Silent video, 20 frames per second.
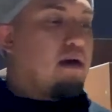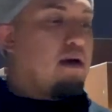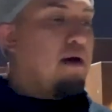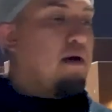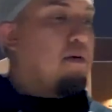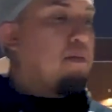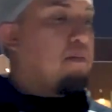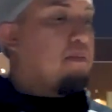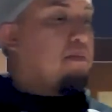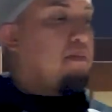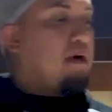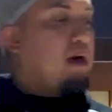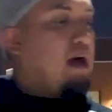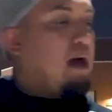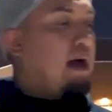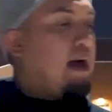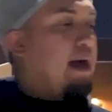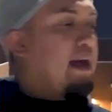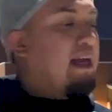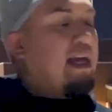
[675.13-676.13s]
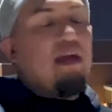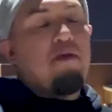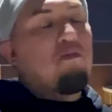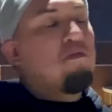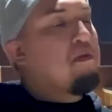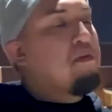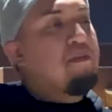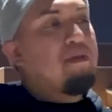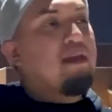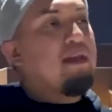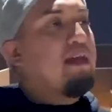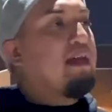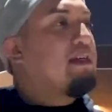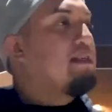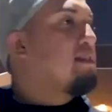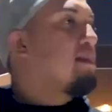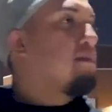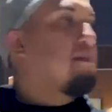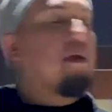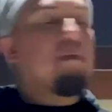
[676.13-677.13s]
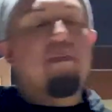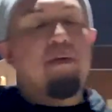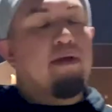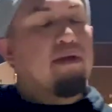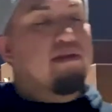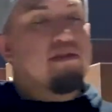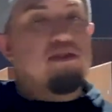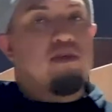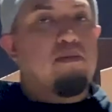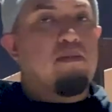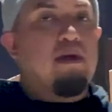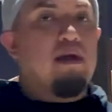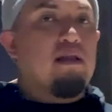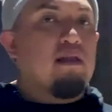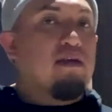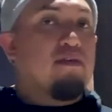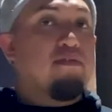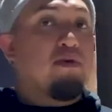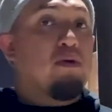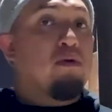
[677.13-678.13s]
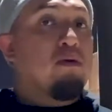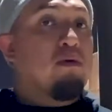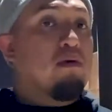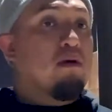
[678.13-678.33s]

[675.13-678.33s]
Um, I can't remember the last time my parents told me I love you,